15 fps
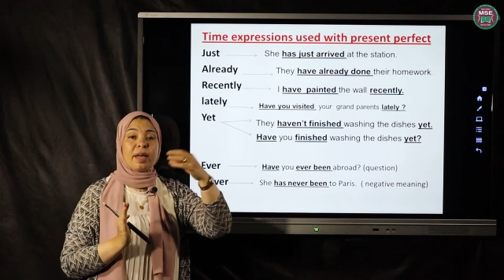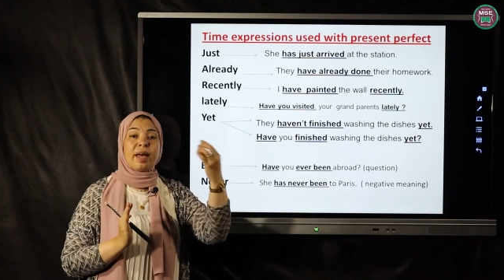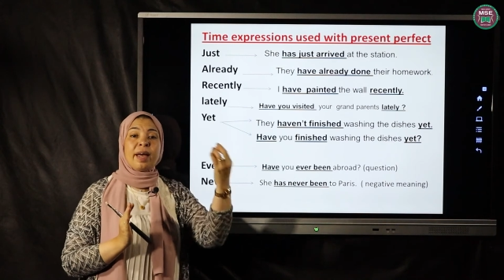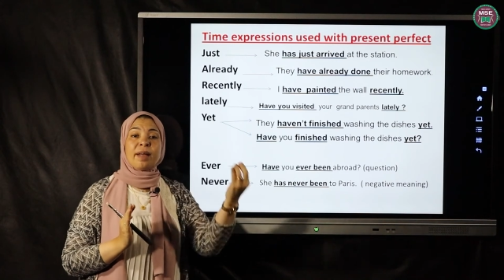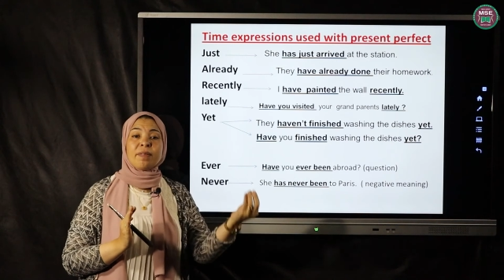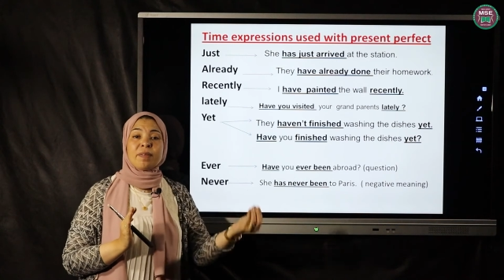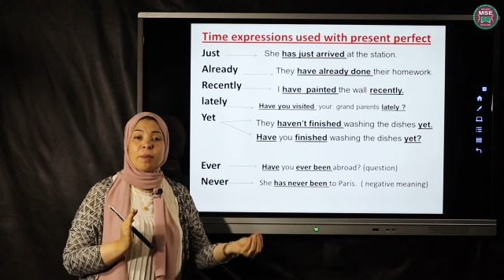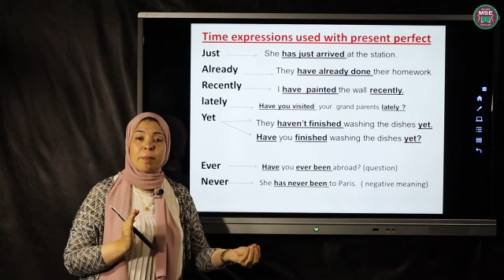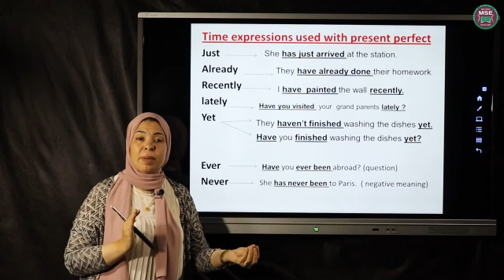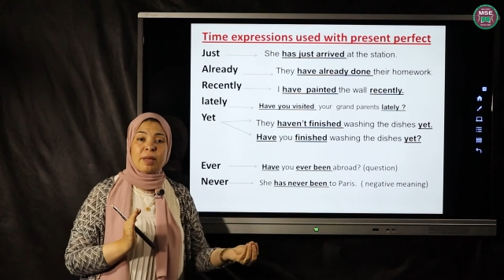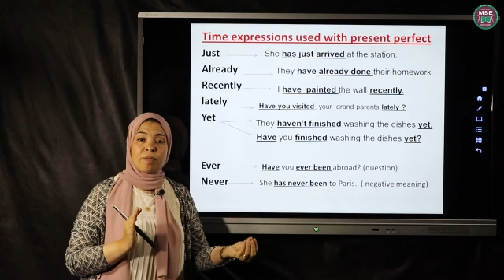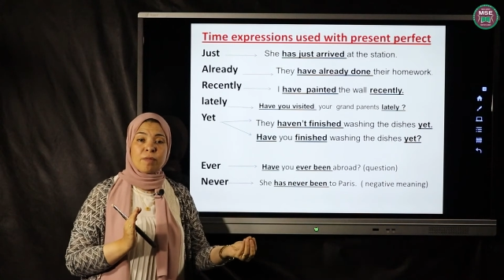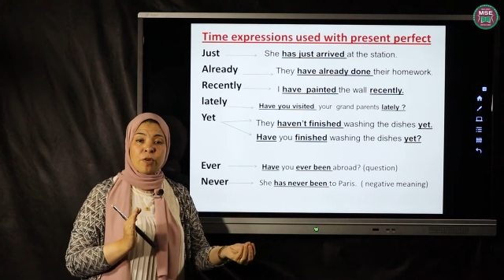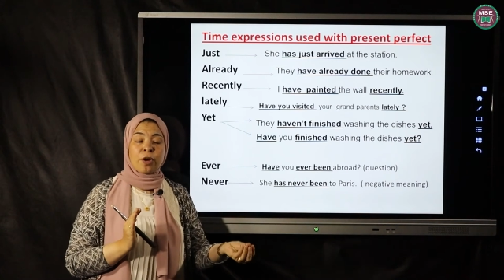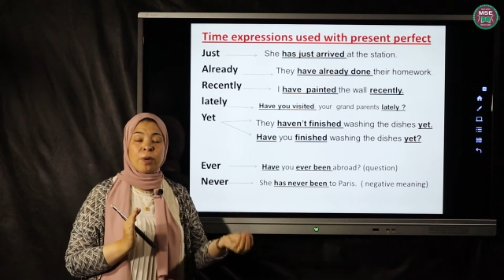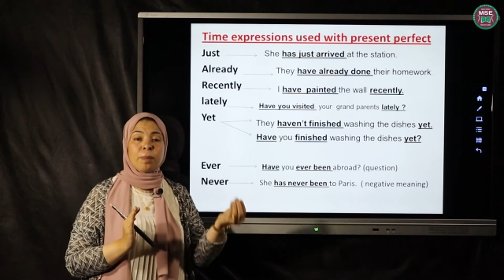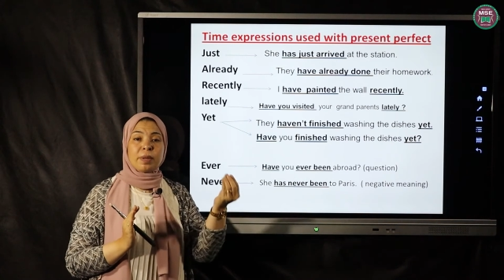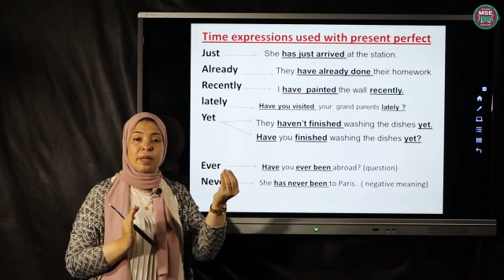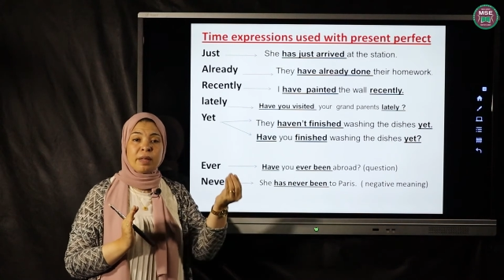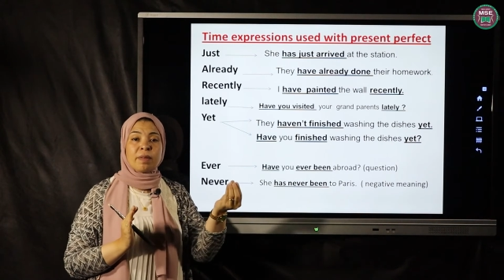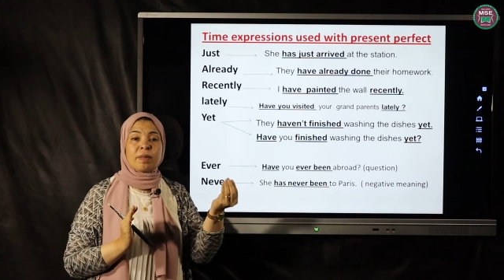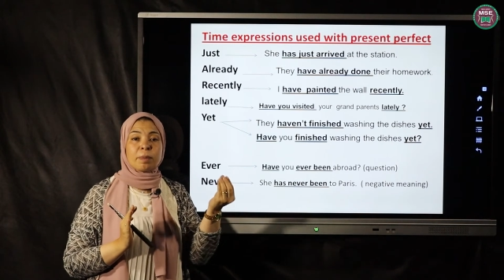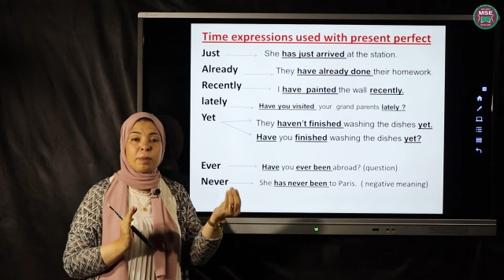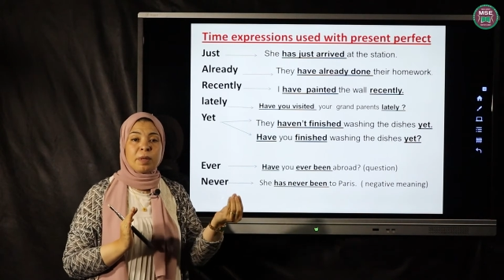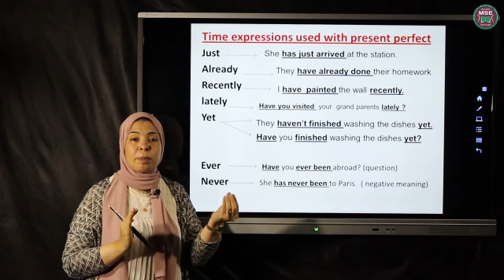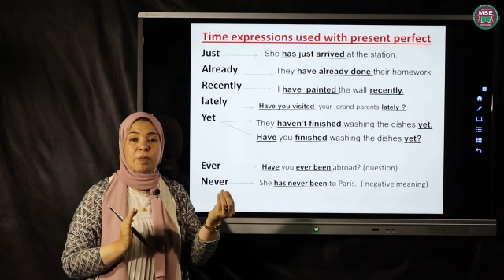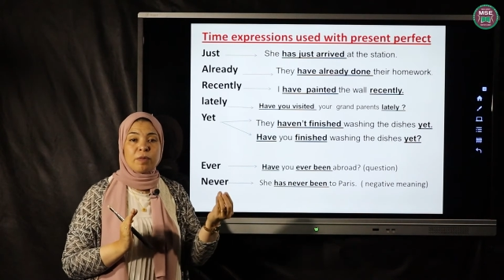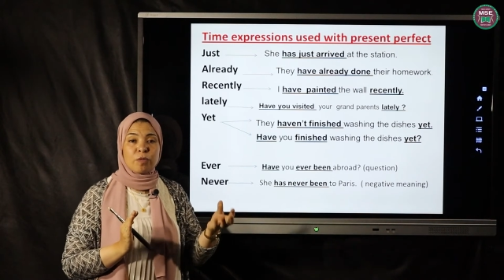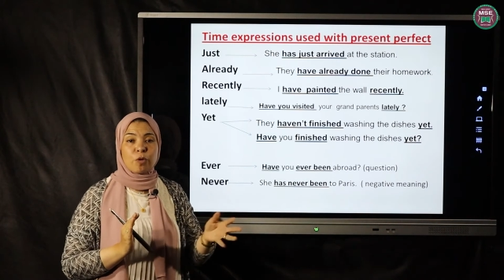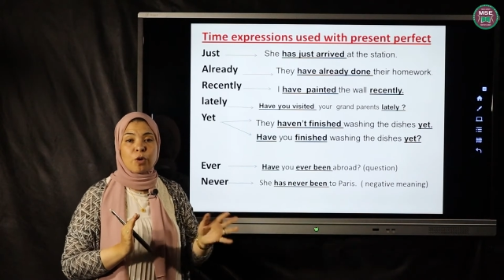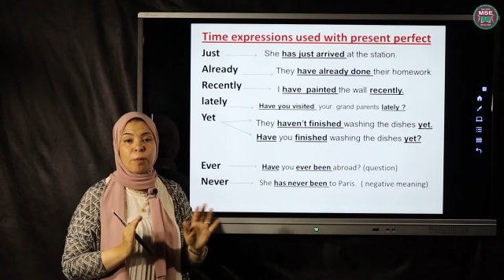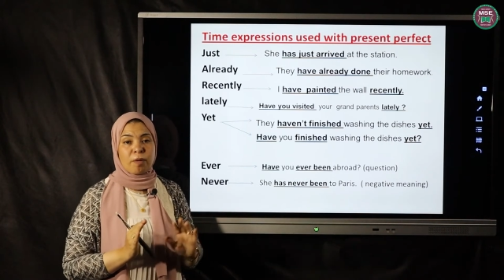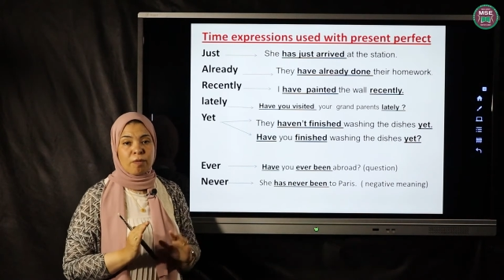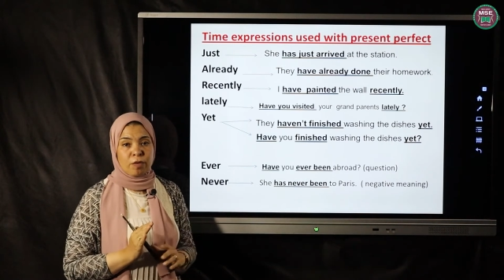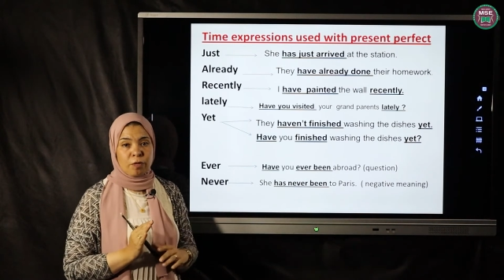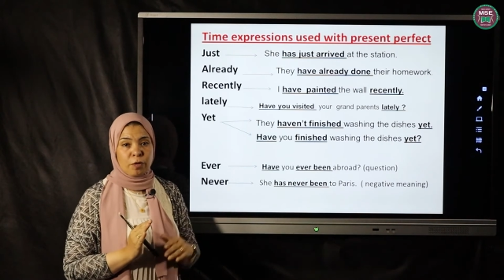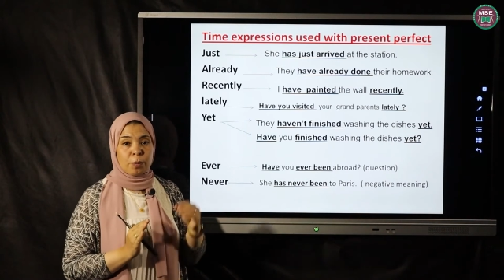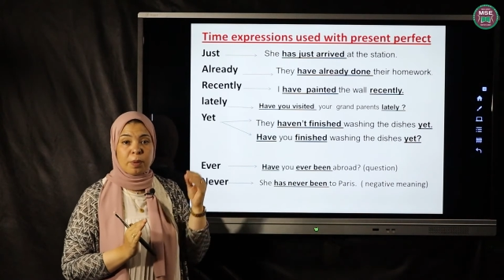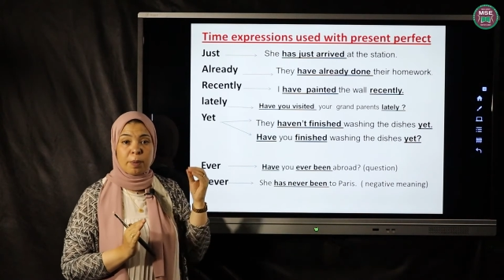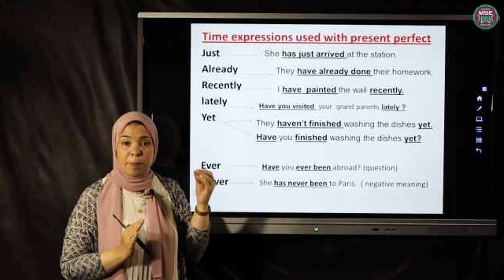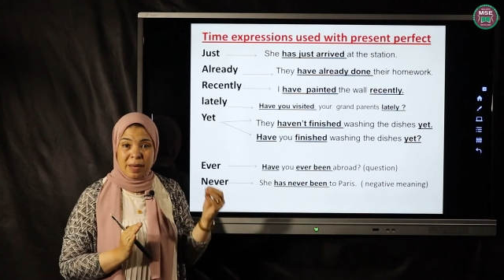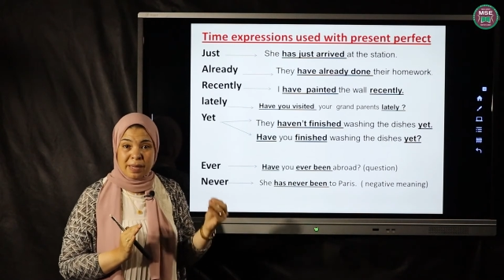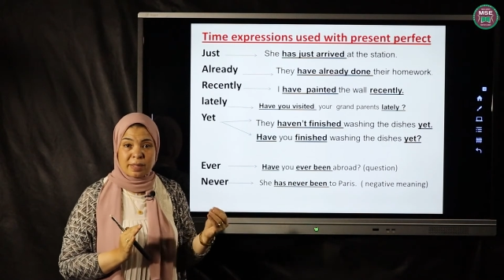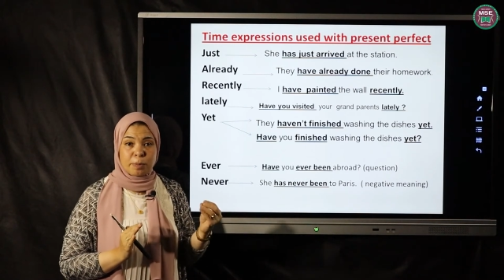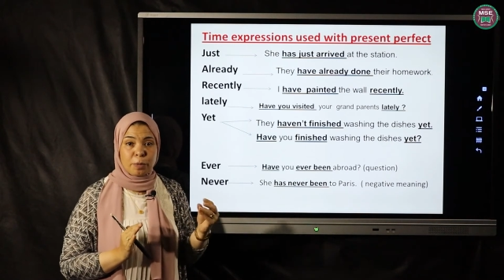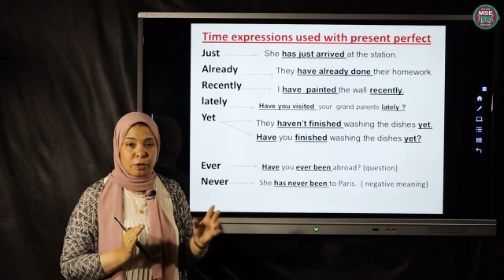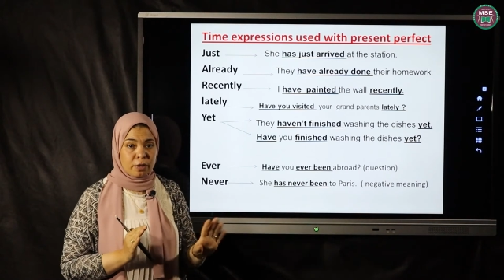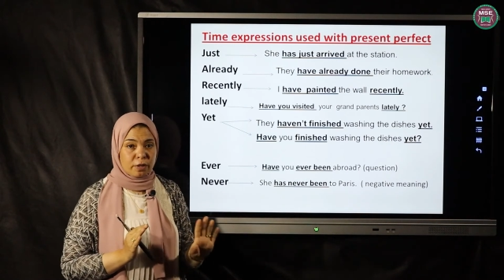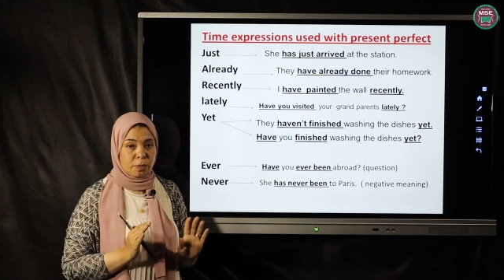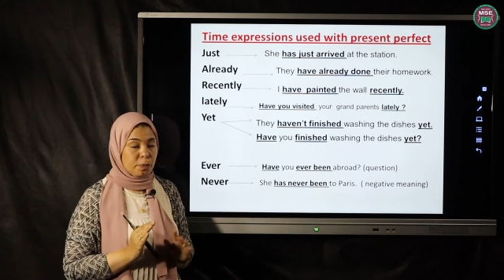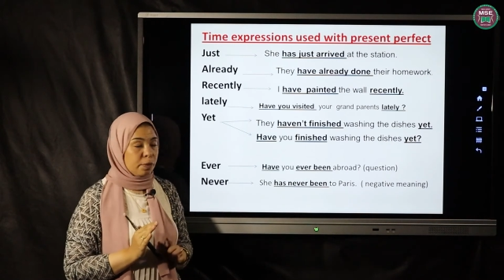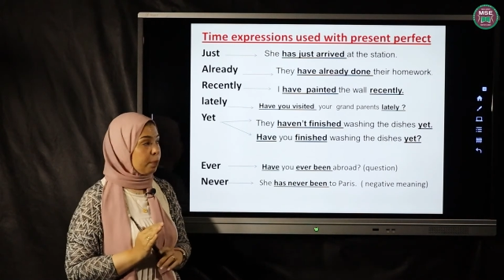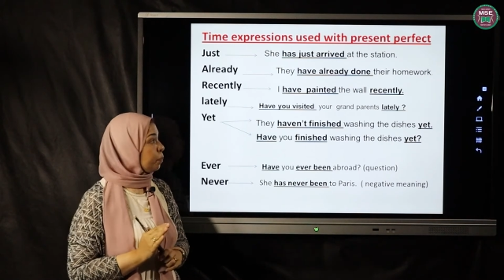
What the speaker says: and the main verb in the PP form of the verb, past participle.